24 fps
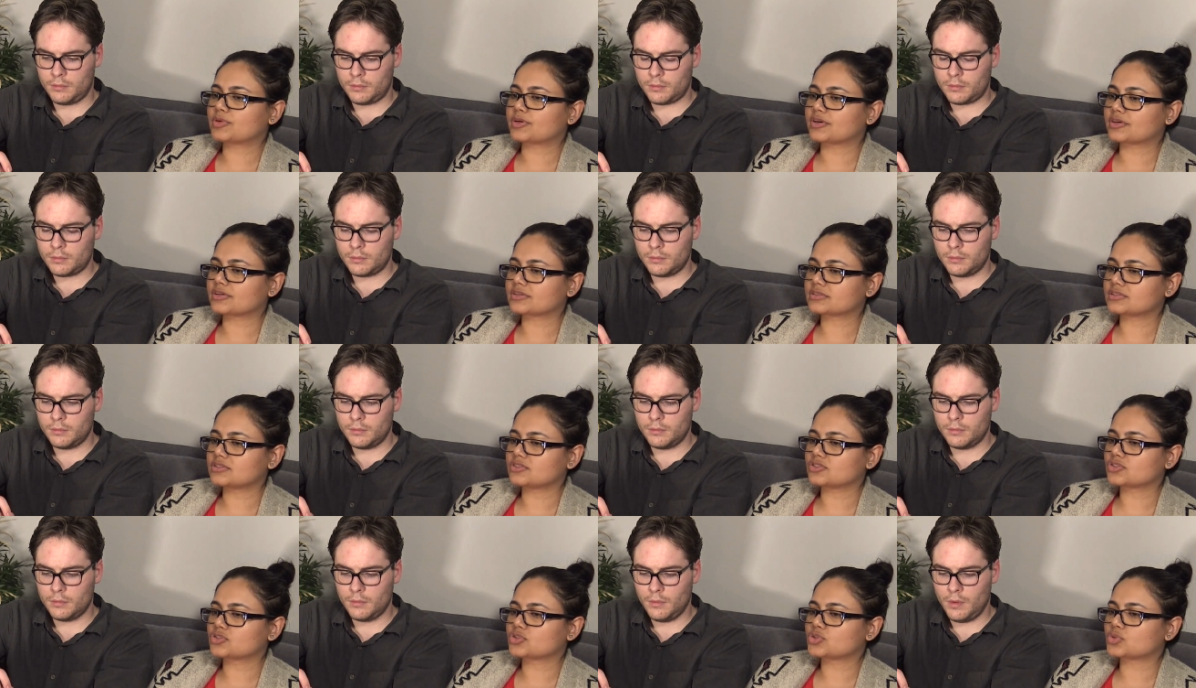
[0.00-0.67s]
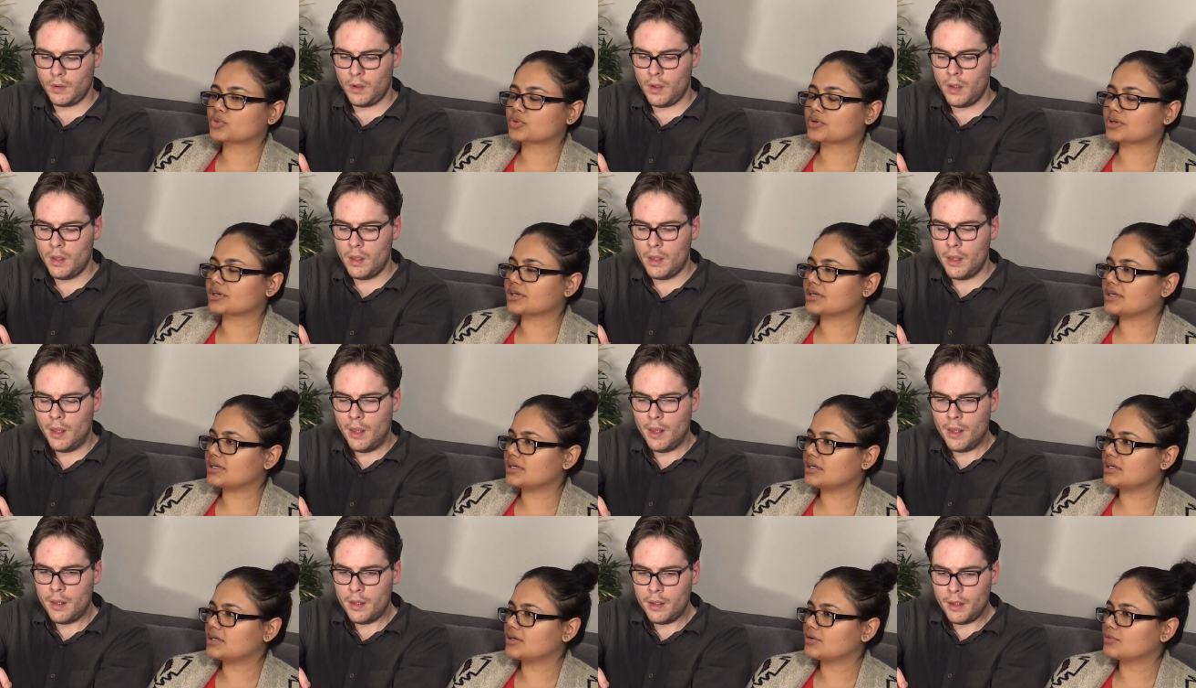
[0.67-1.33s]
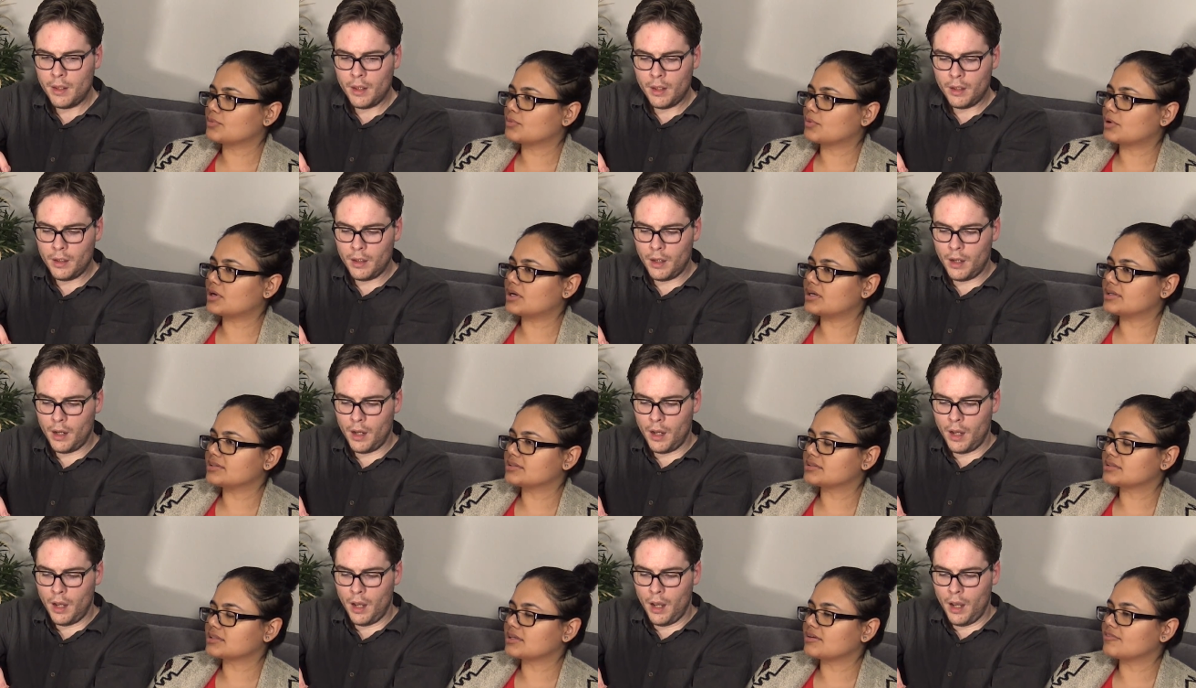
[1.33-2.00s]
Speaker 1: person's story
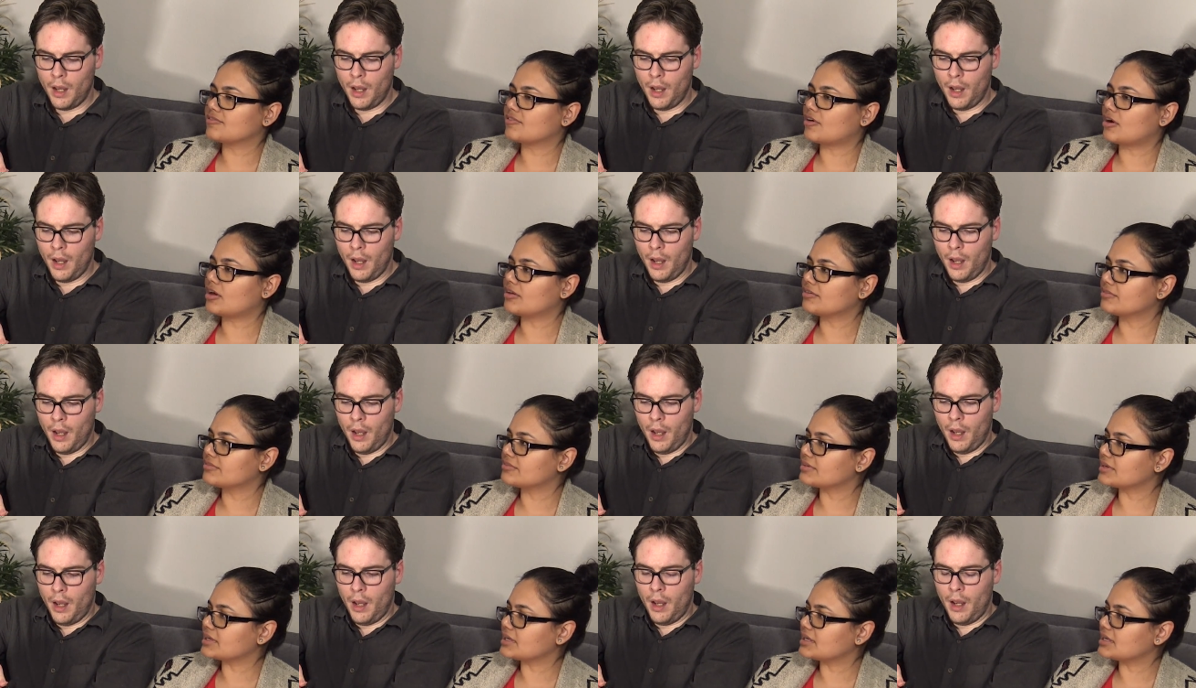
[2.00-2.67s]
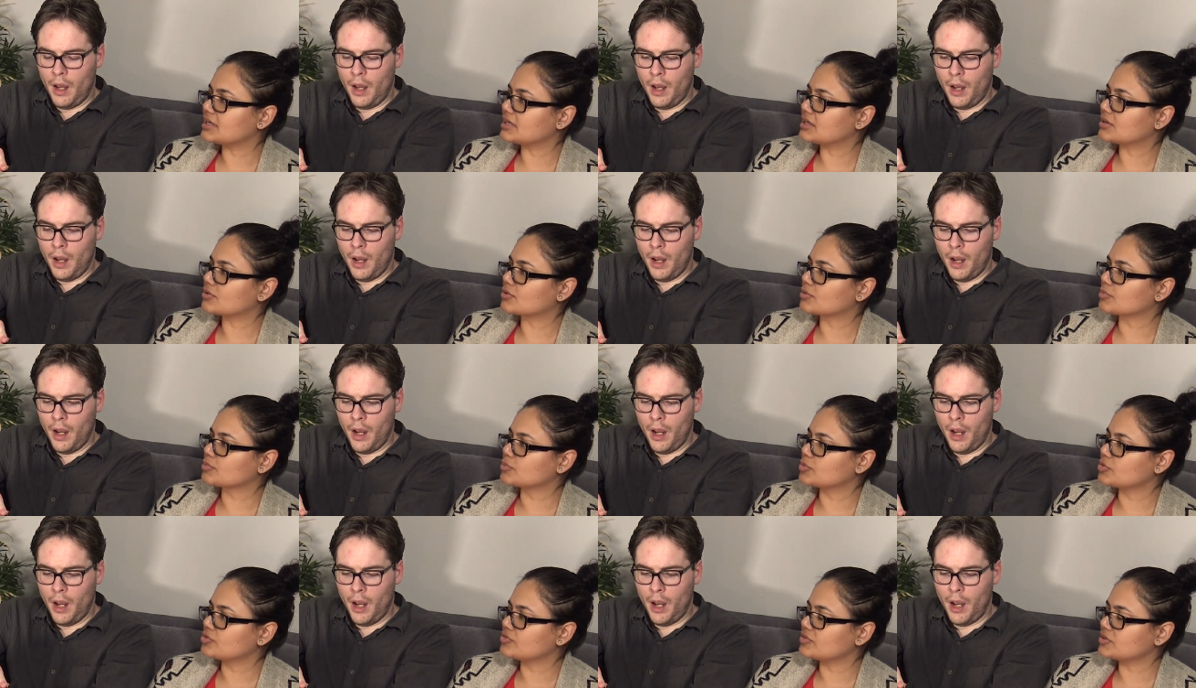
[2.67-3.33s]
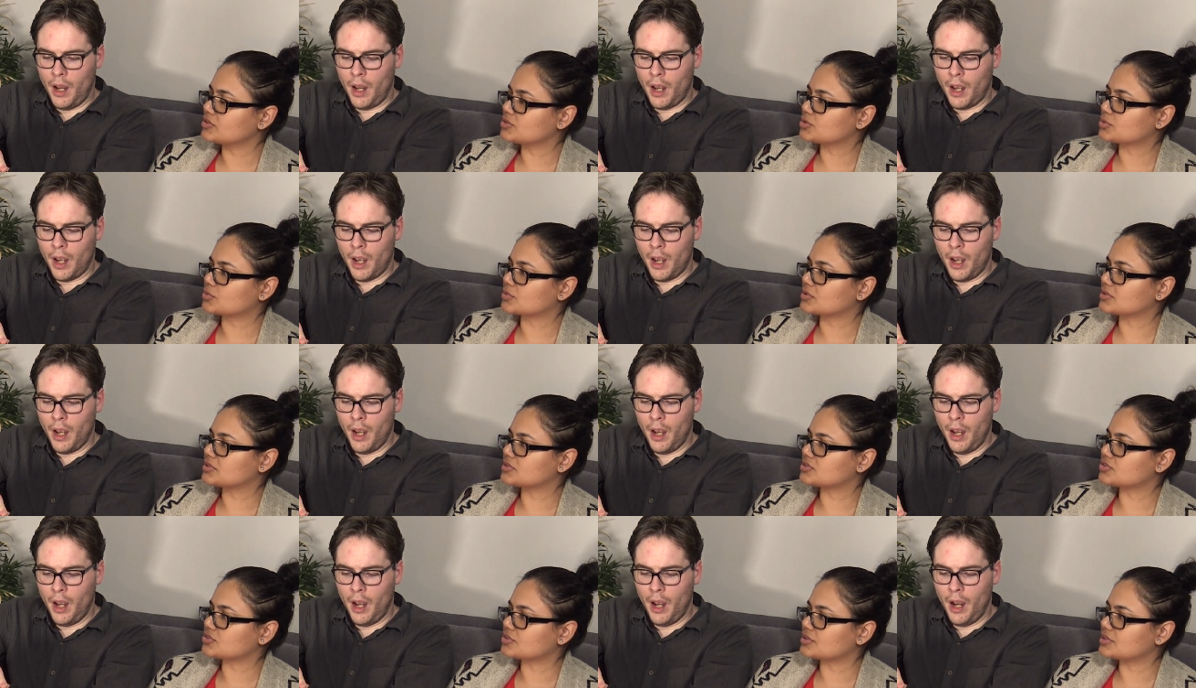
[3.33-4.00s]
was evolving or moving
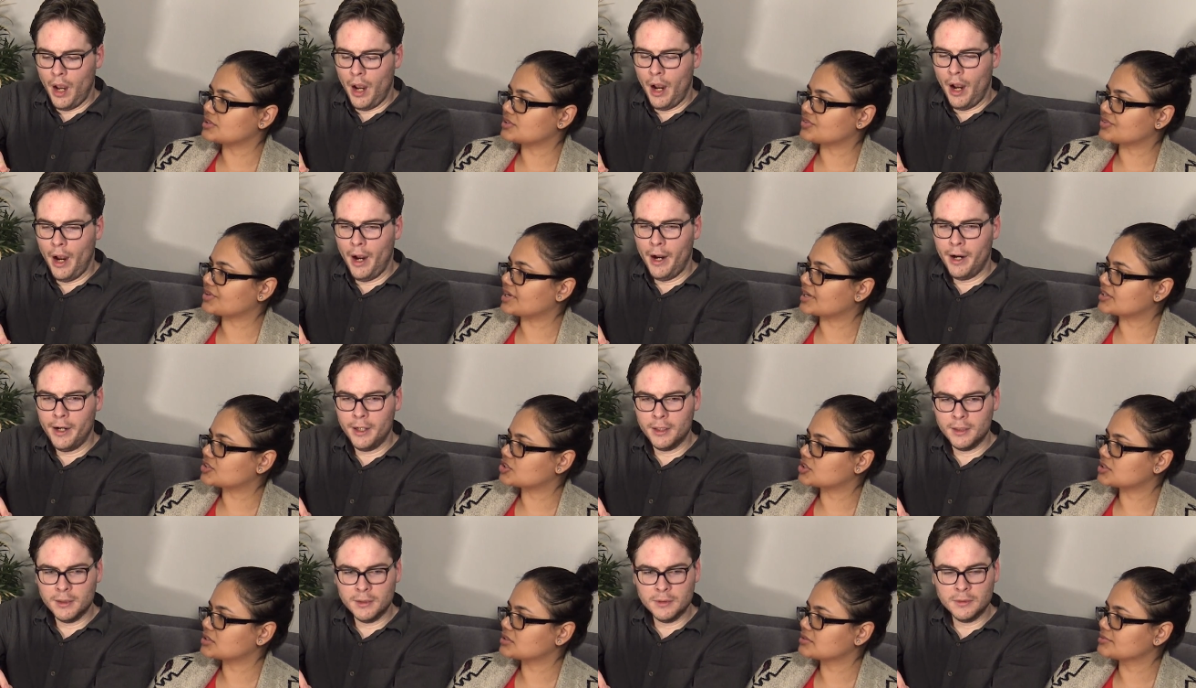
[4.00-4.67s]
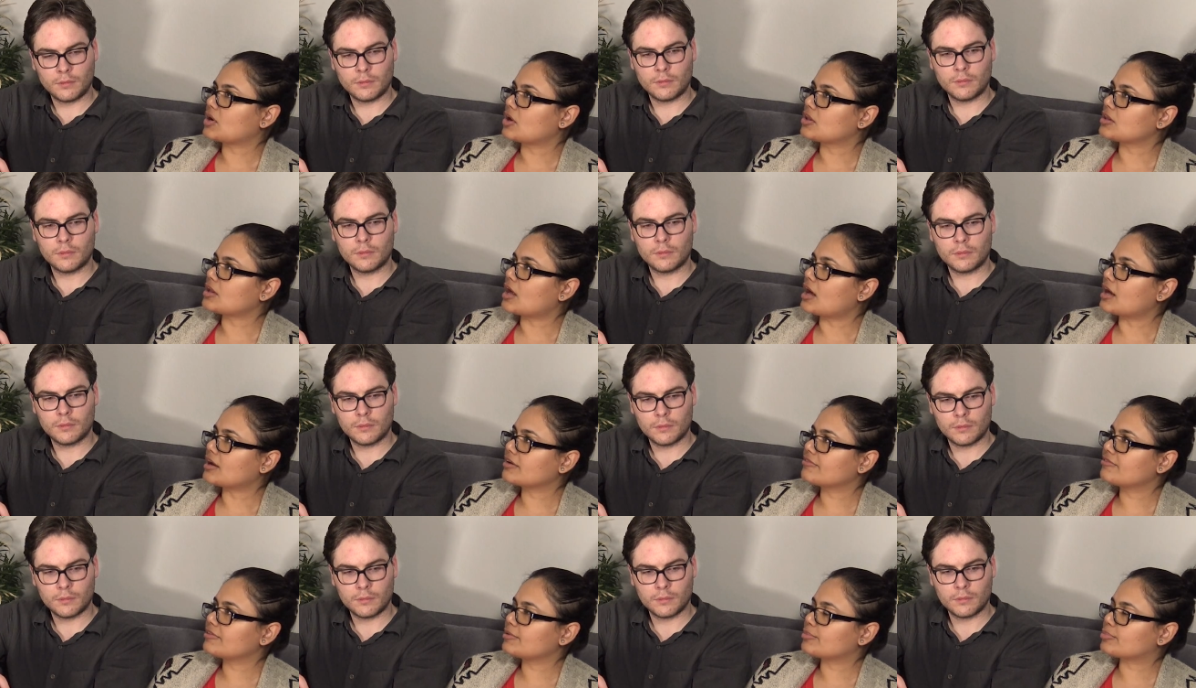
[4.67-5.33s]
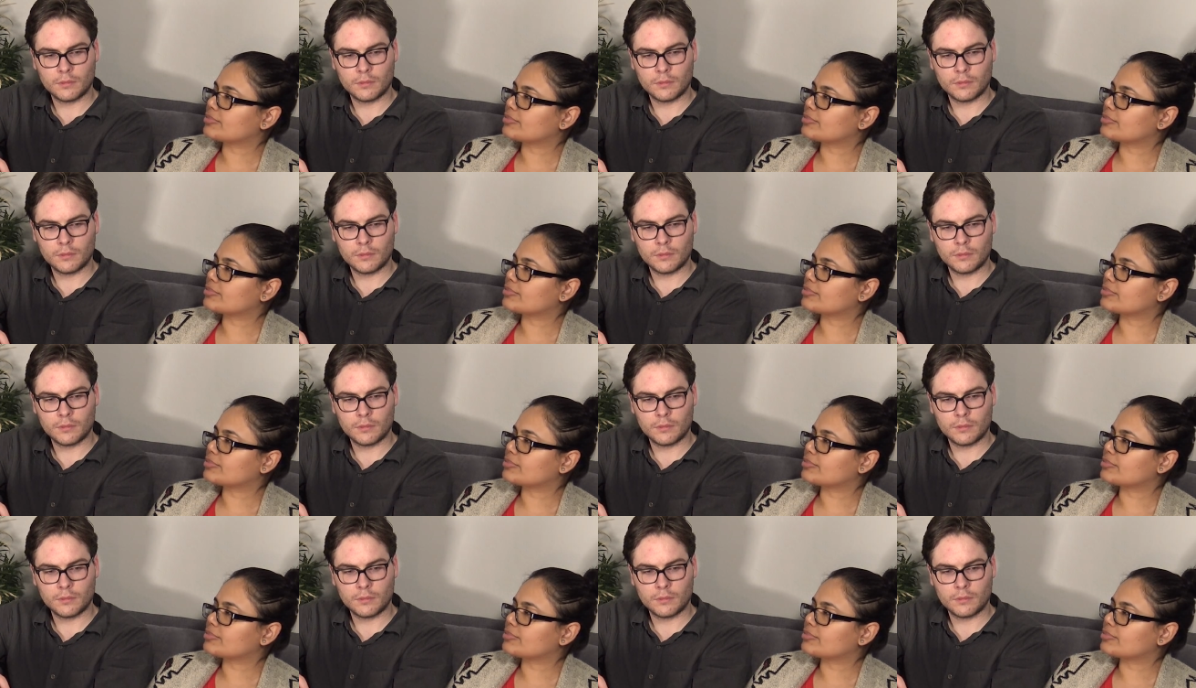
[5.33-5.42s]
towards a certain direction. A lot of it